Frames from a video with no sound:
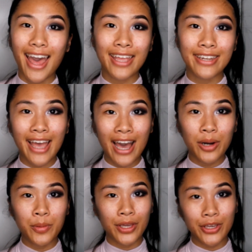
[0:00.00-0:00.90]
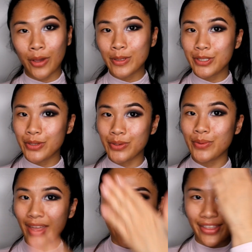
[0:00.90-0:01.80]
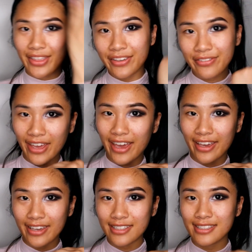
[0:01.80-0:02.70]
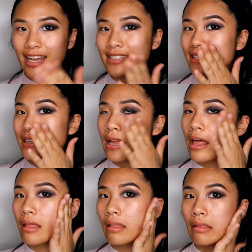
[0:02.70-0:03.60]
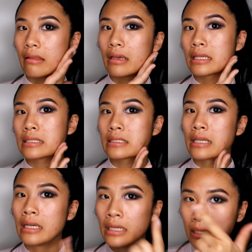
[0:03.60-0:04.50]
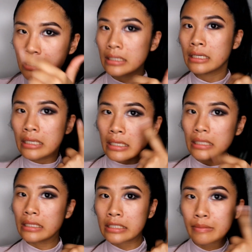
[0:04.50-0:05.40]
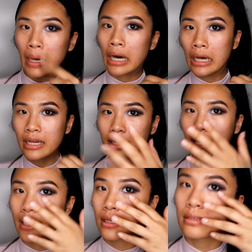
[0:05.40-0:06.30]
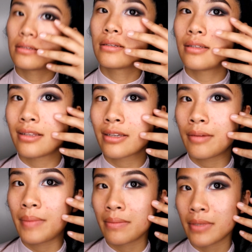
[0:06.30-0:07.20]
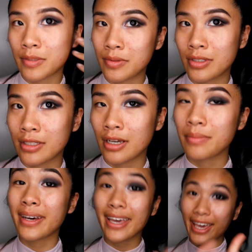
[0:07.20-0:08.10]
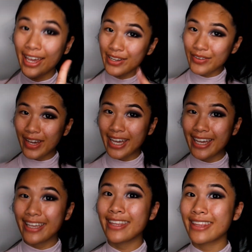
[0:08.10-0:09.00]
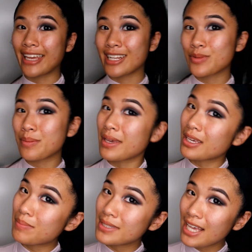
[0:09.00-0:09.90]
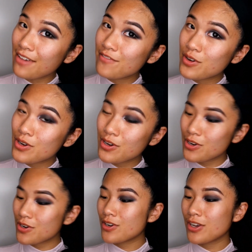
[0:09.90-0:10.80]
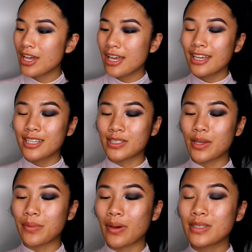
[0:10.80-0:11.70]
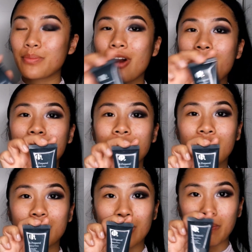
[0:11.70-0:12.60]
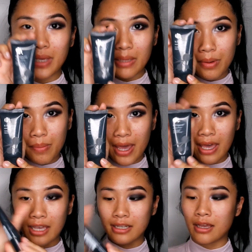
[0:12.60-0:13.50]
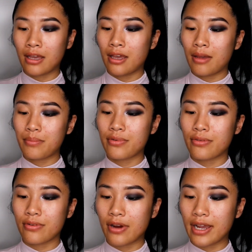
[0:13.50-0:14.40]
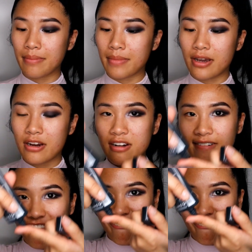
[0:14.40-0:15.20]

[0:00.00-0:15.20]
and now we are going to do the face, as in this part. Like, look how bad my spots are. But anyway, that is what makeup is here for. So I'm going to prime my face with a Be Prepared primer.